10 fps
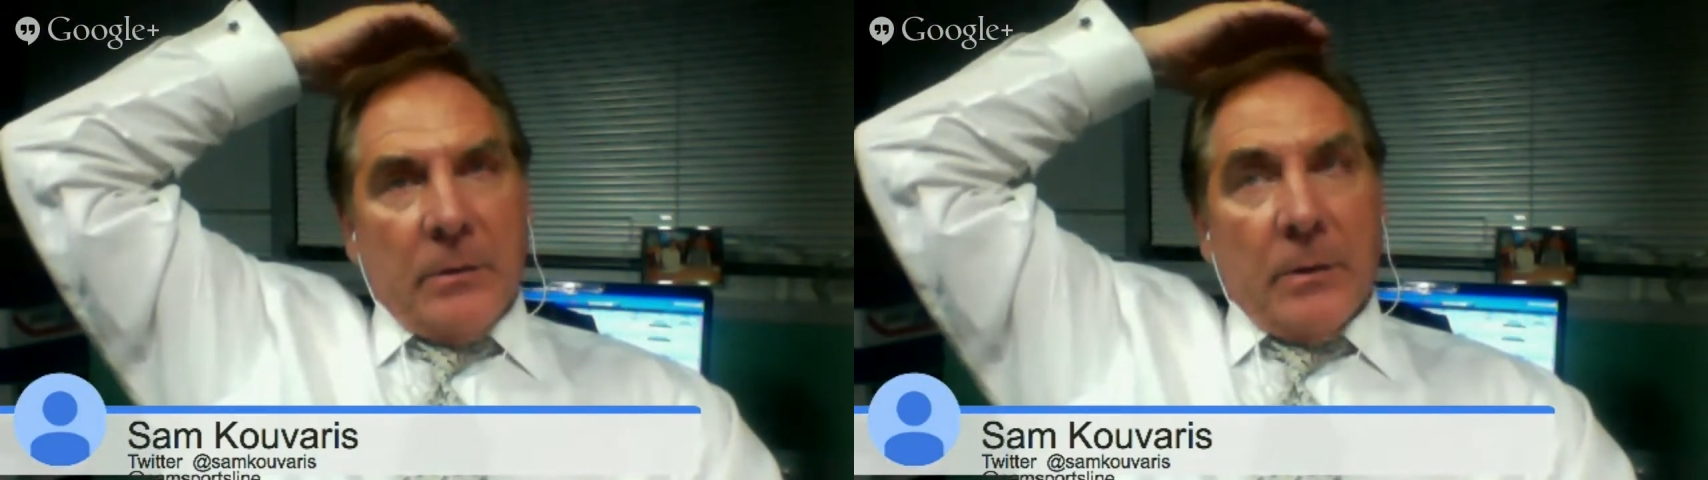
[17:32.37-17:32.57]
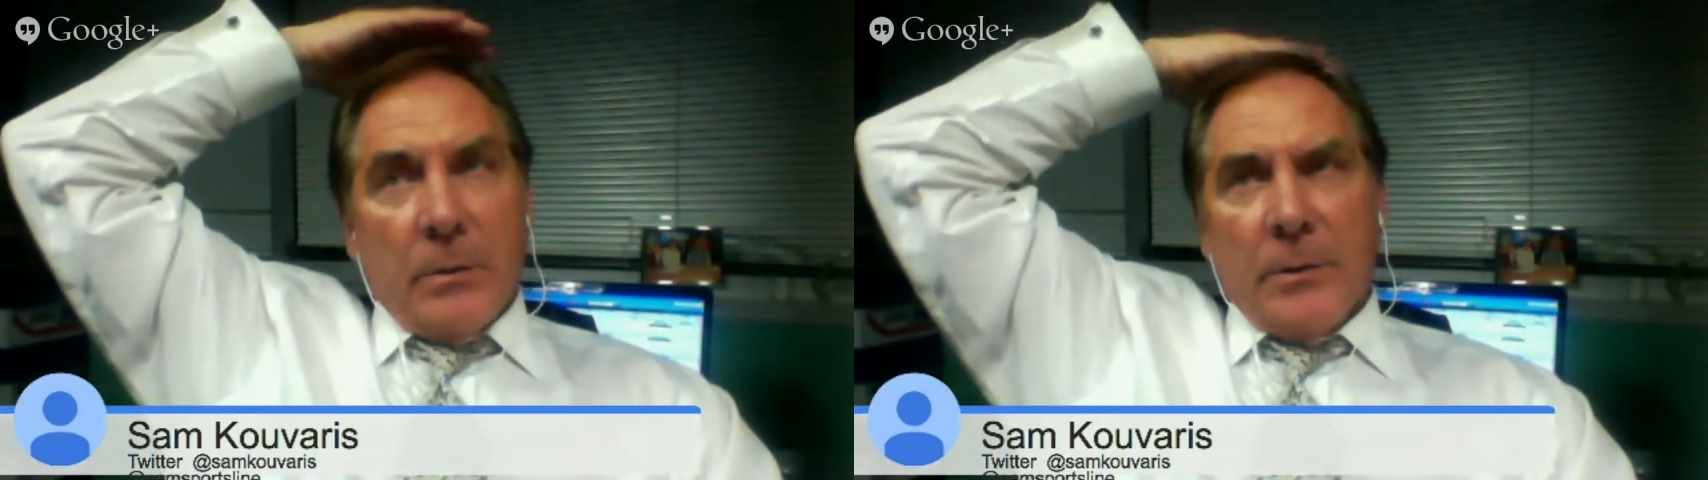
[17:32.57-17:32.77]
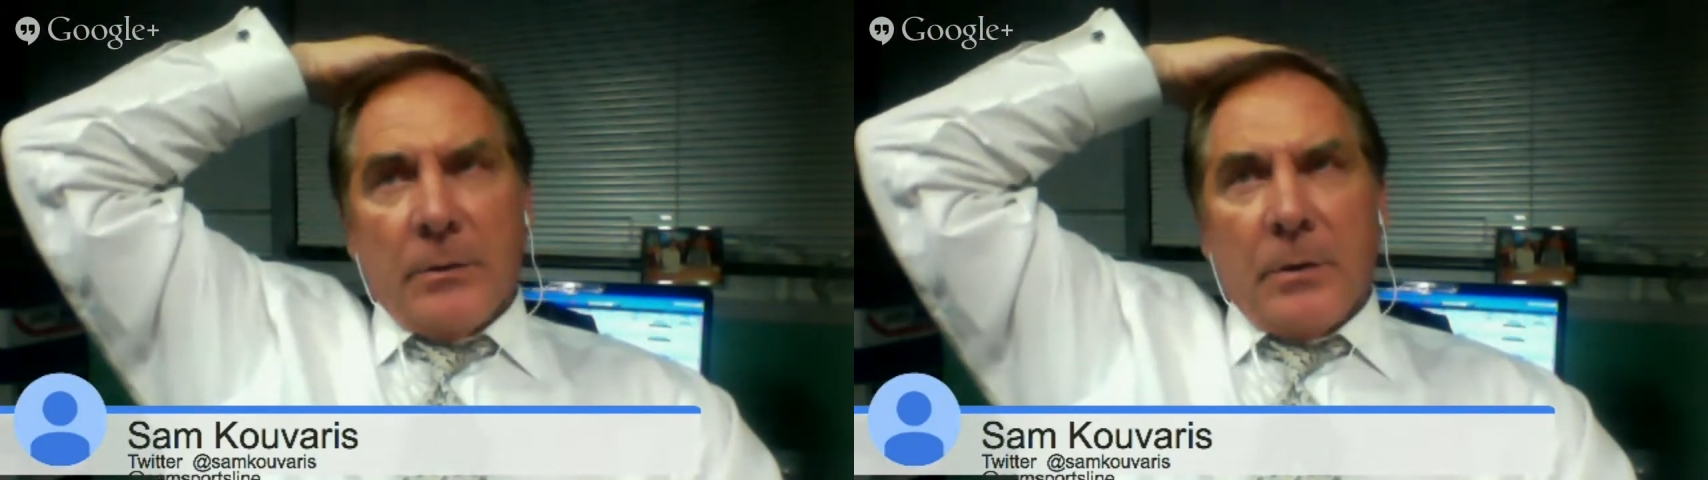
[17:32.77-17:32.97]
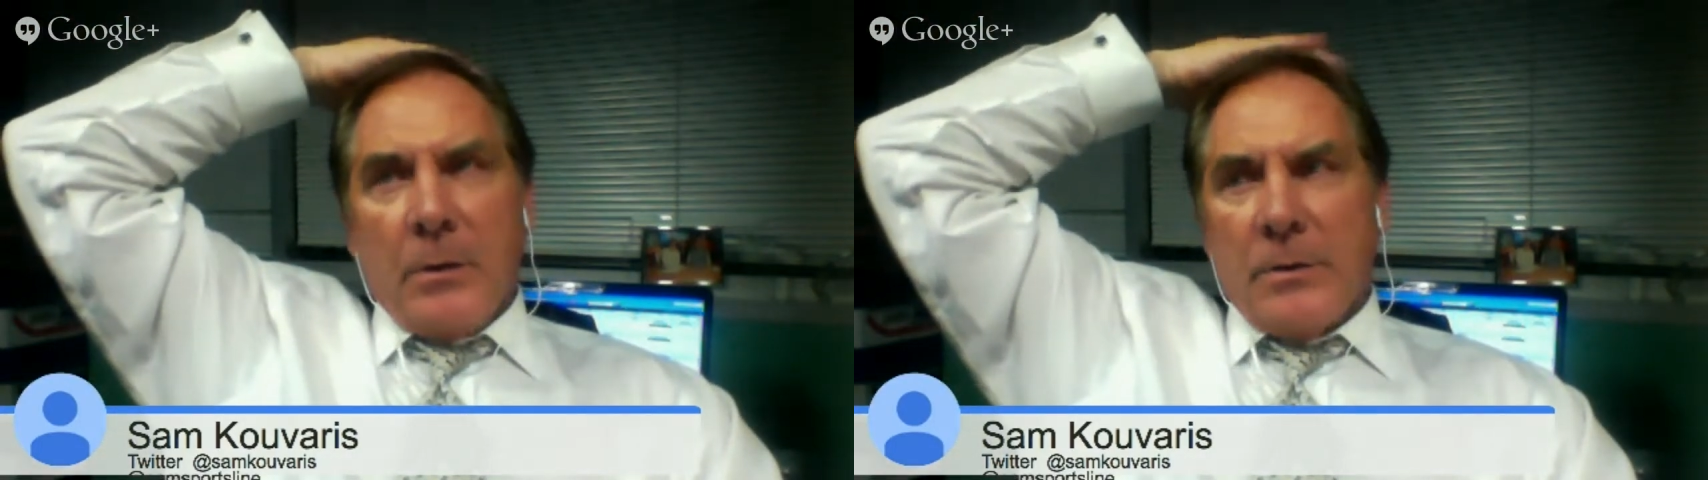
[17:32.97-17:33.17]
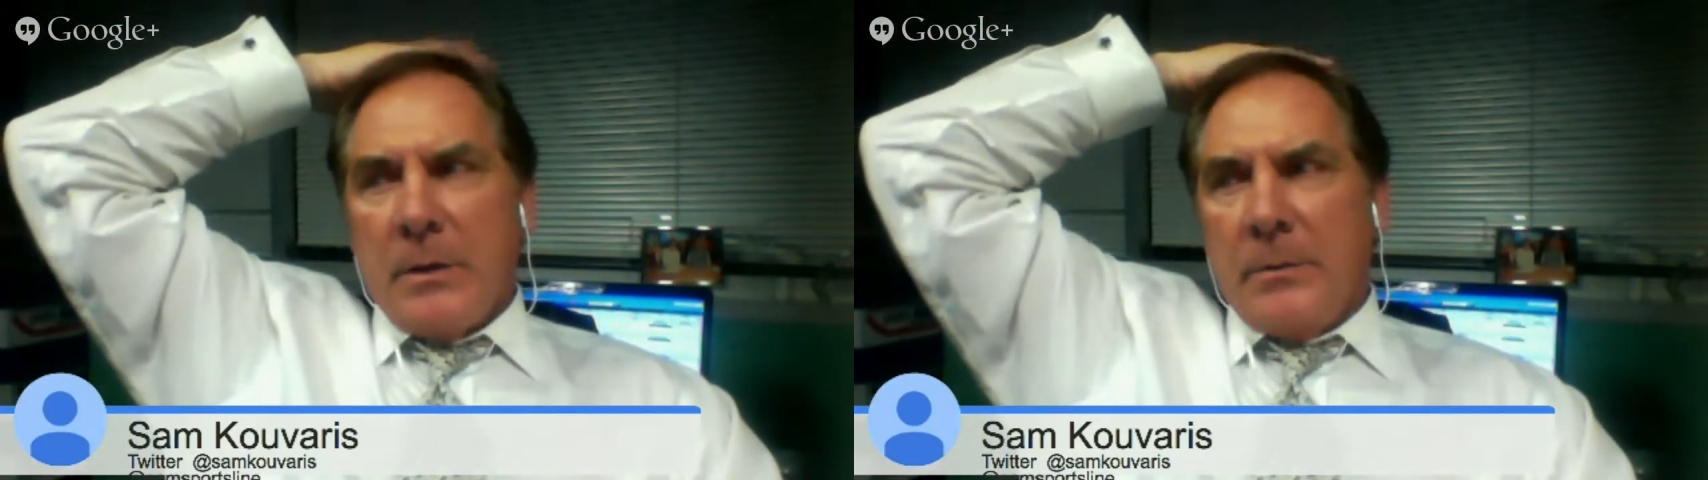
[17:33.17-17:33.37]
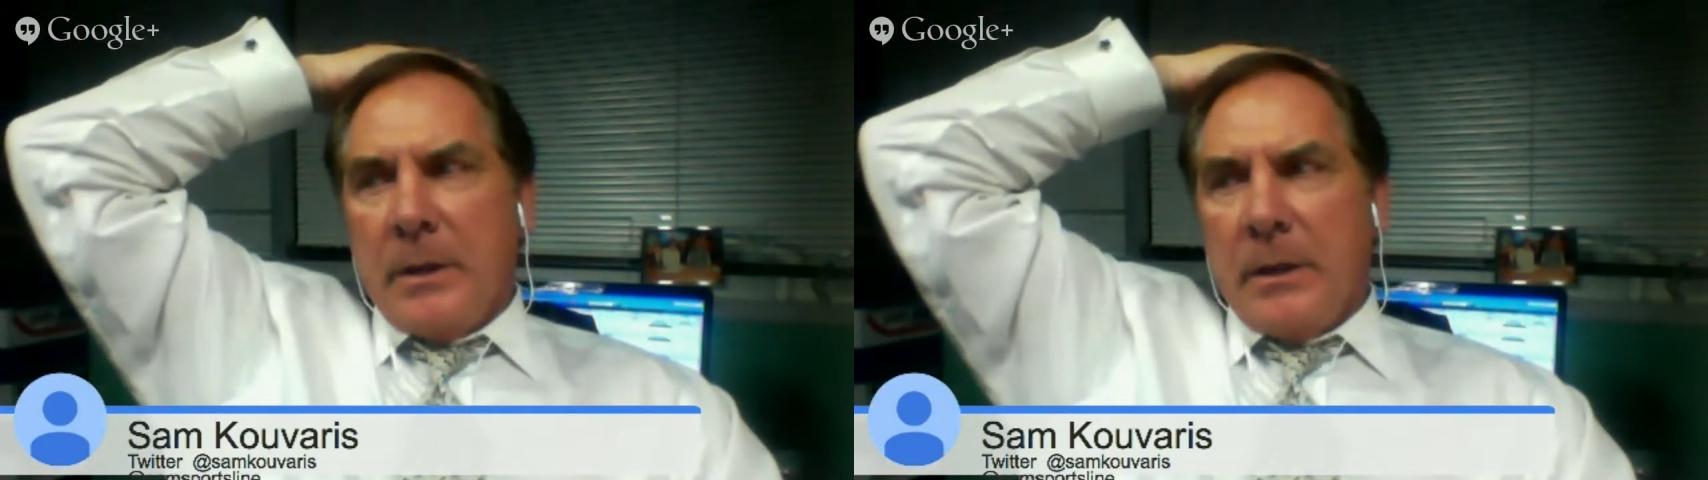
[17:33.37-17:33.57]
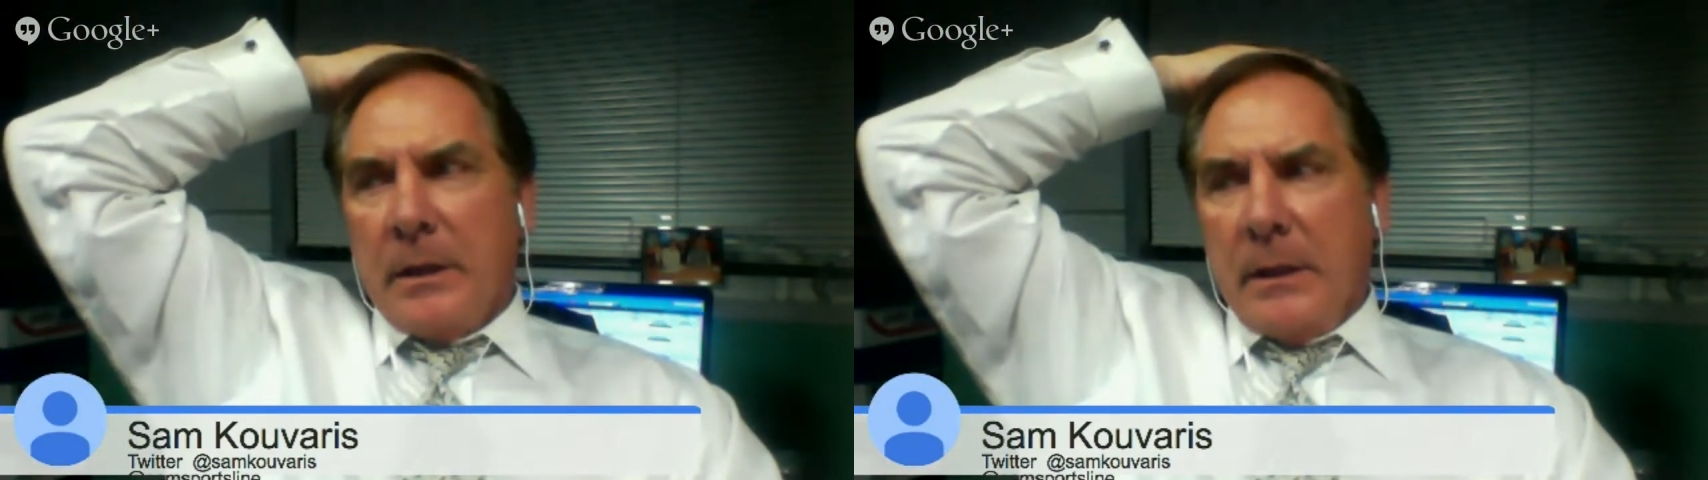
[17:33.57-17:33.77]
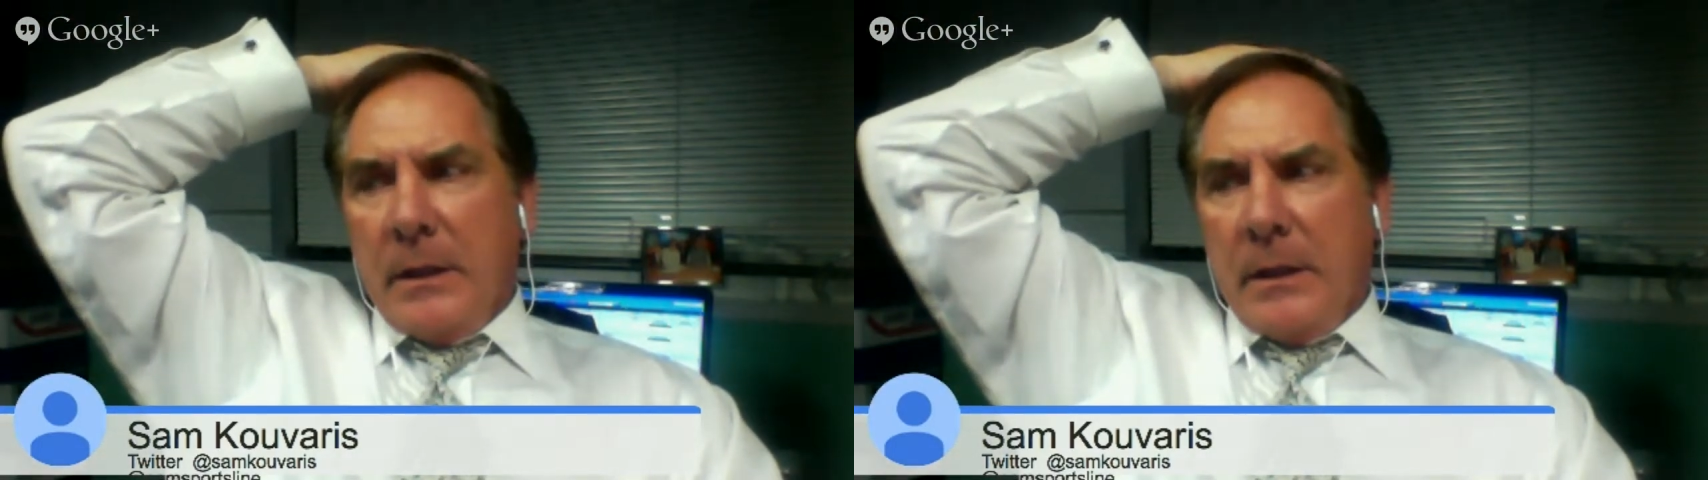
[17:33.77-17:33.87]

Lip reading: we were on the road somewhere,